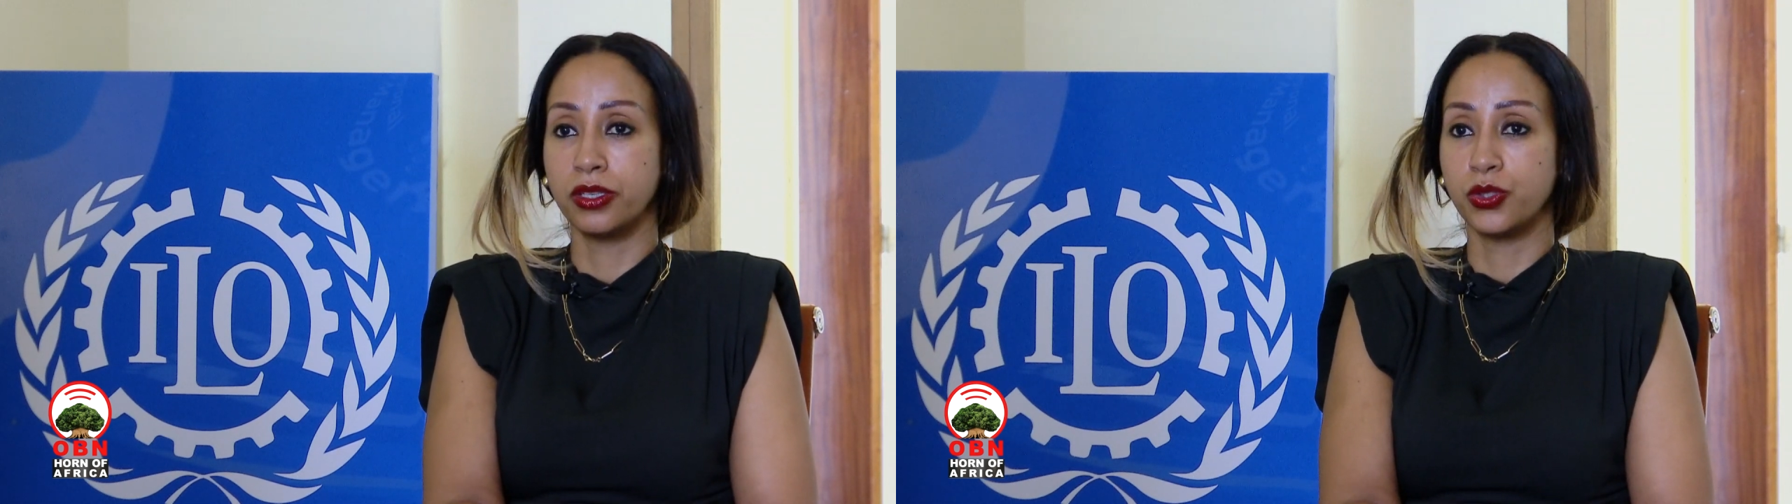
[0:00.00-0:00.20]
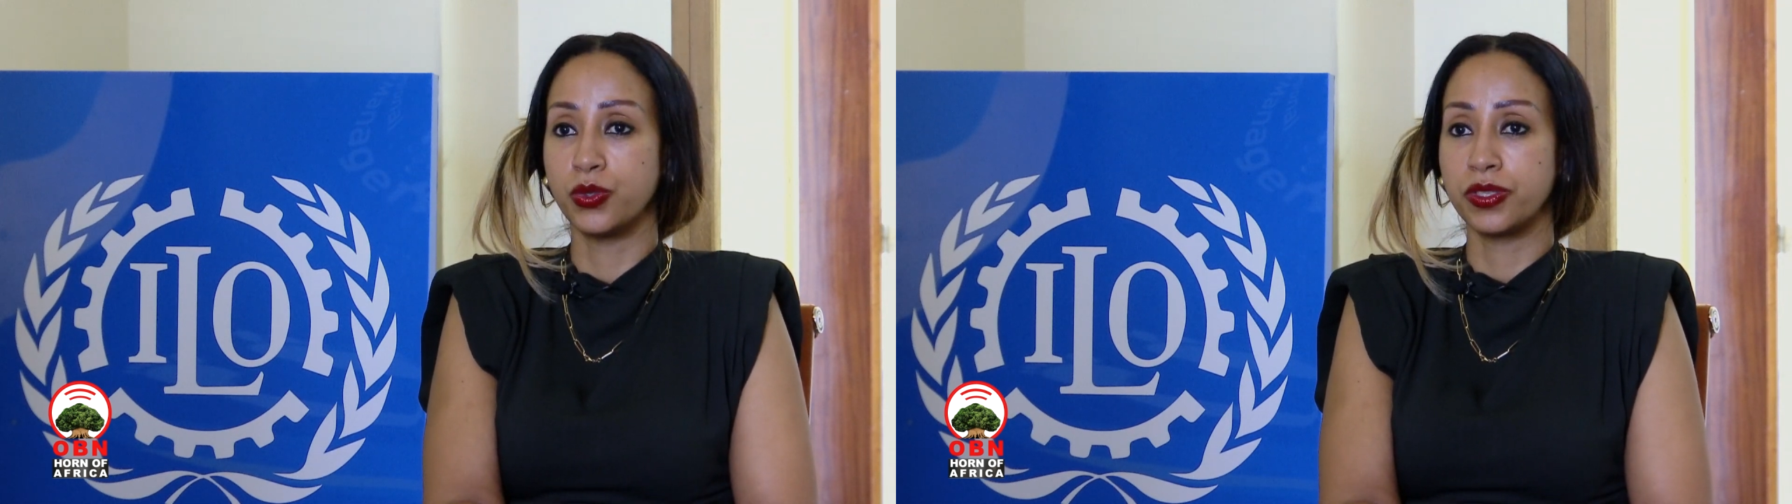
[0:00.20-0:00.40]

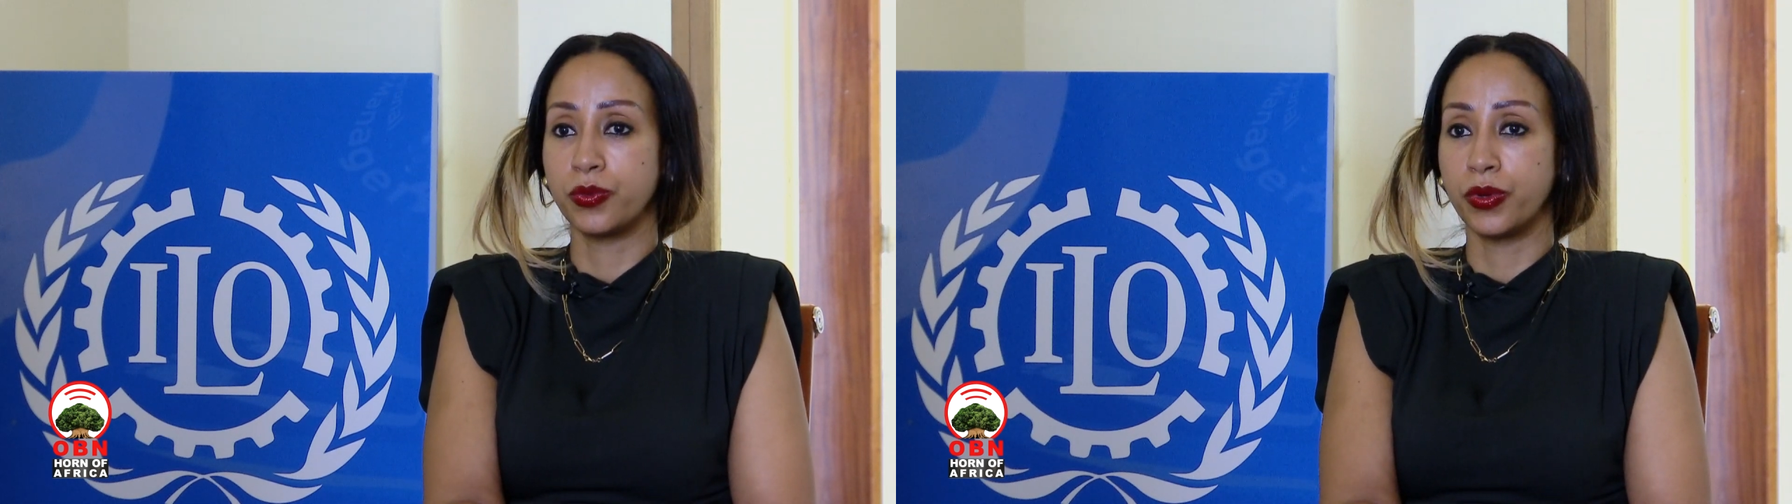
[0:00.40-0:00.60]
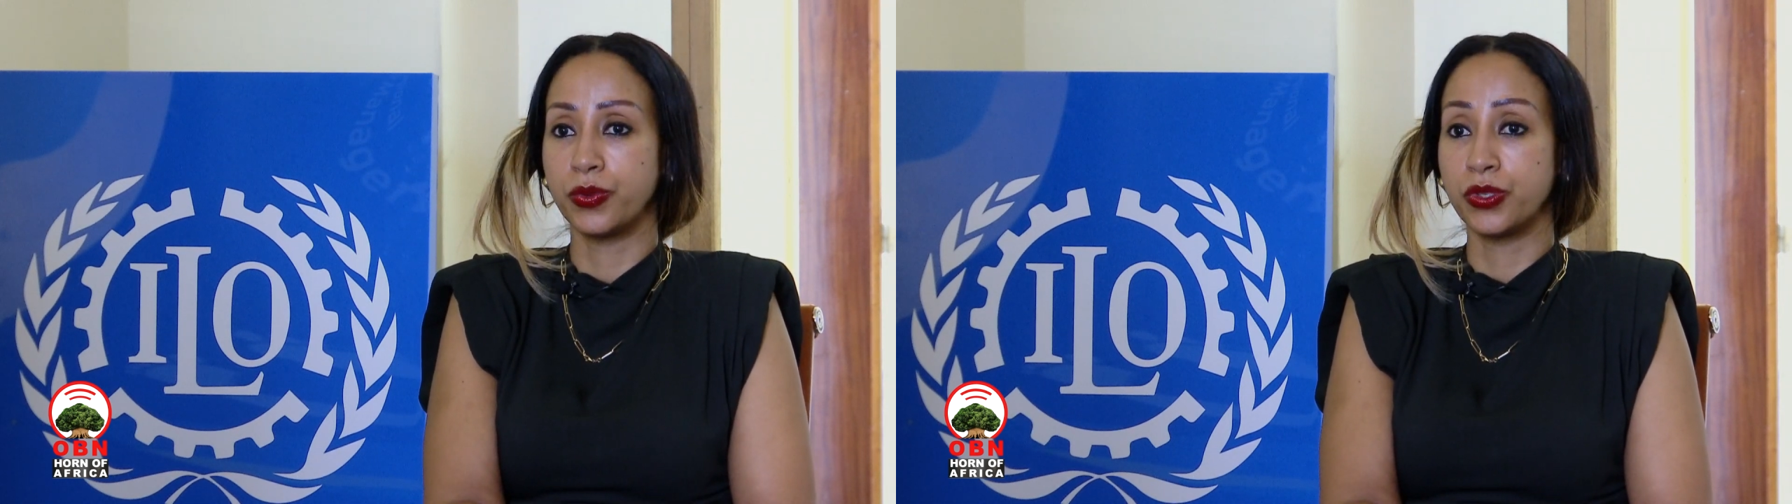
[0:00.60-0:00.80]
issues
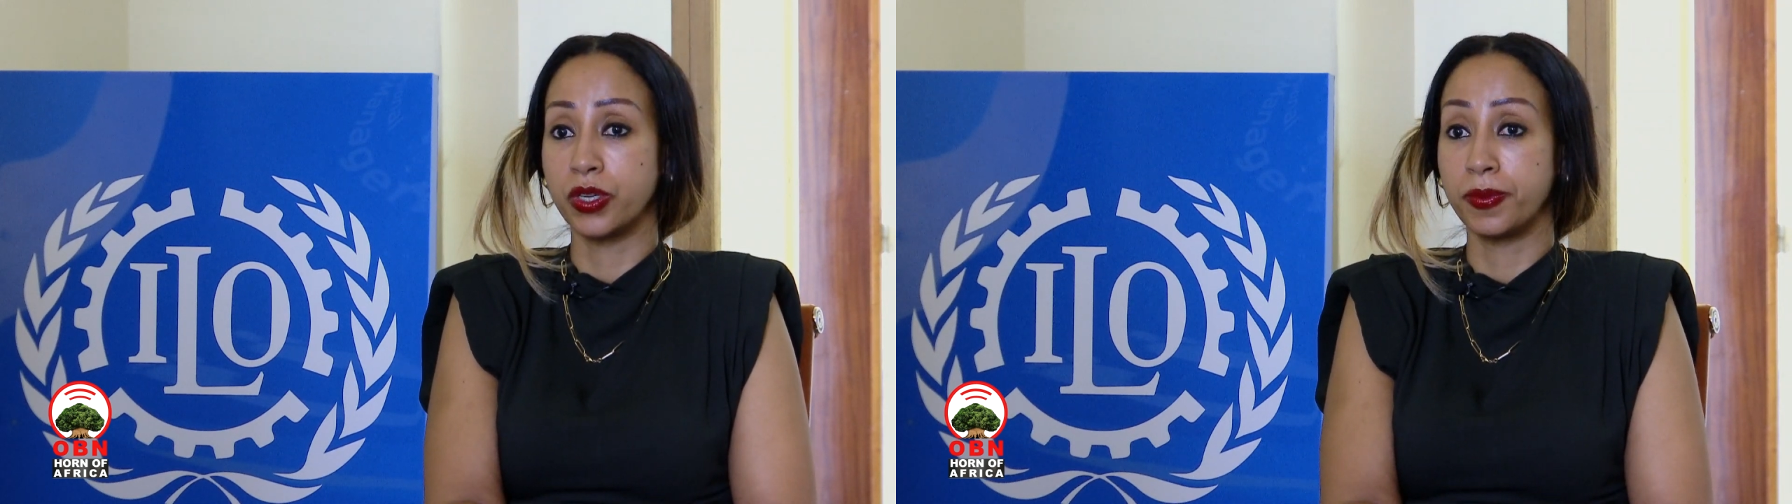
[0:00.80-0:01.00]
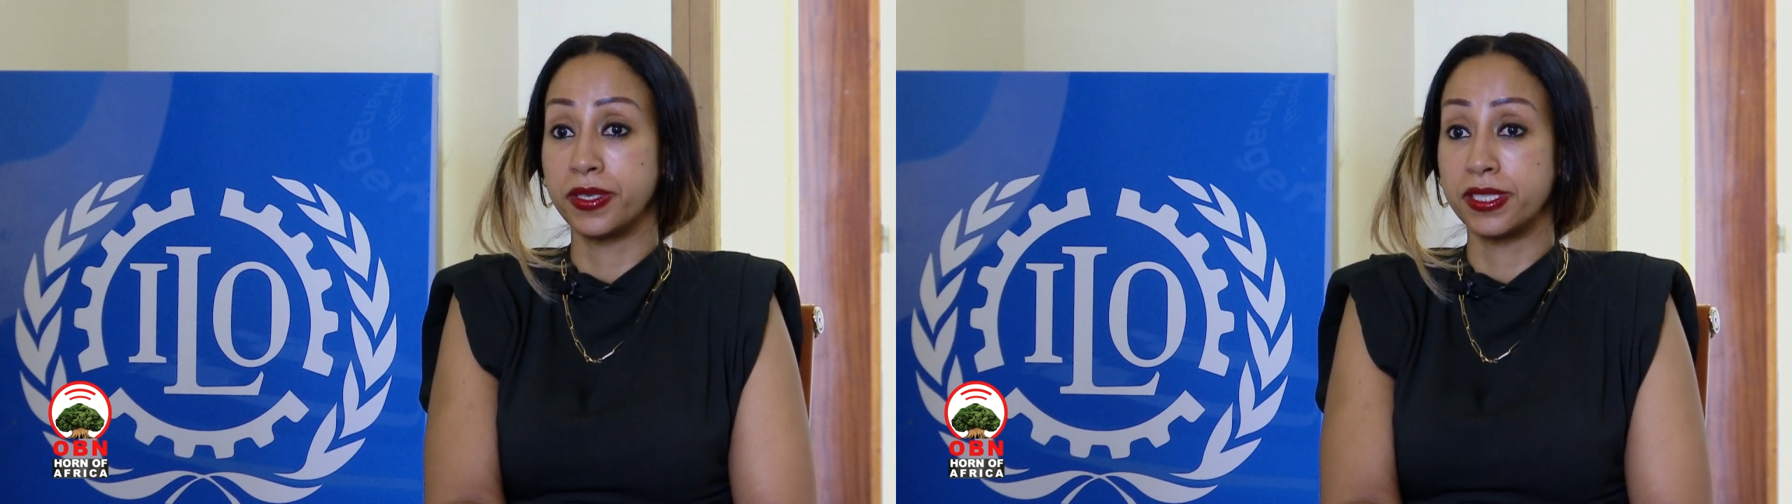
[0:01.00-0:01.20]
when we
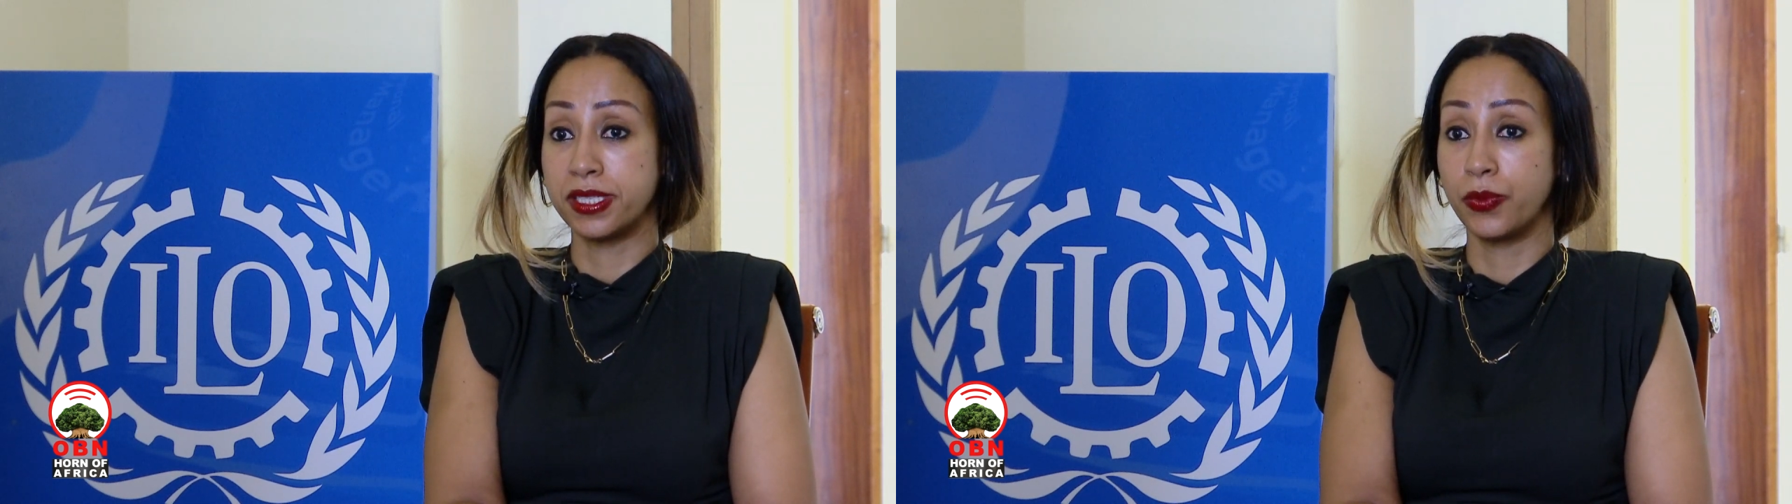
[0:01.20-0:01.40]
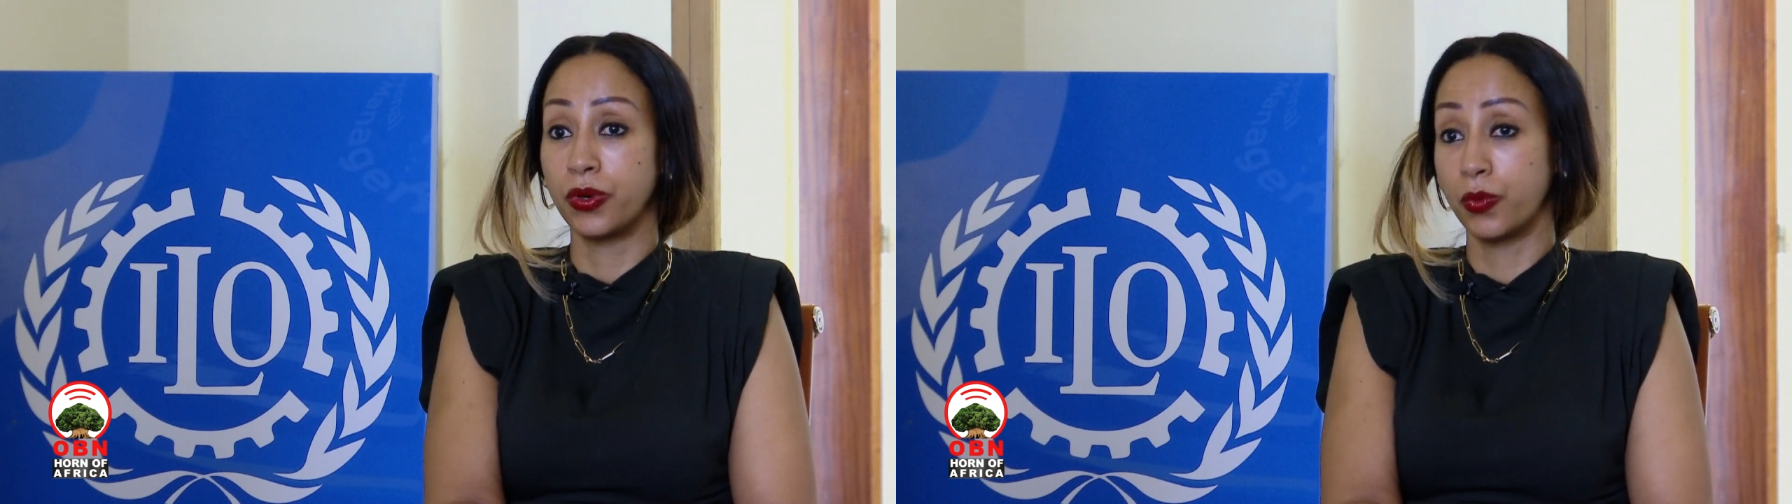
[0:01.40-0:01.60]
talk about
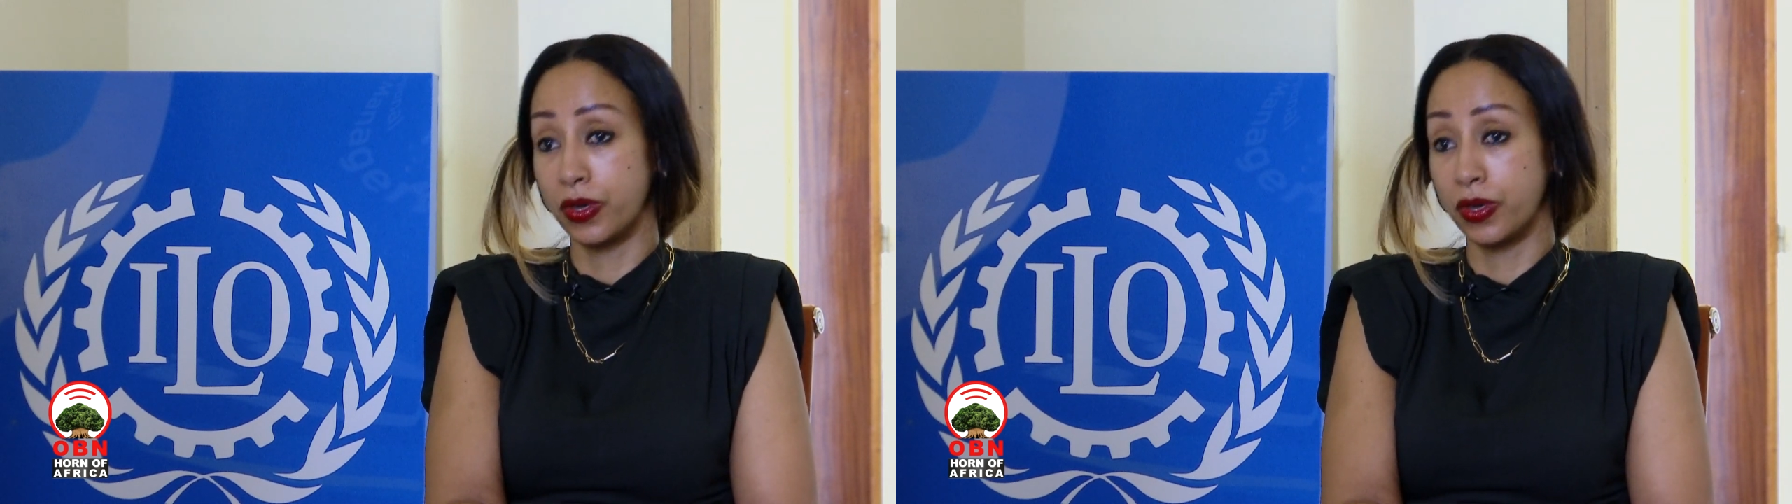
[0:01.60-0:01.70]
distant work,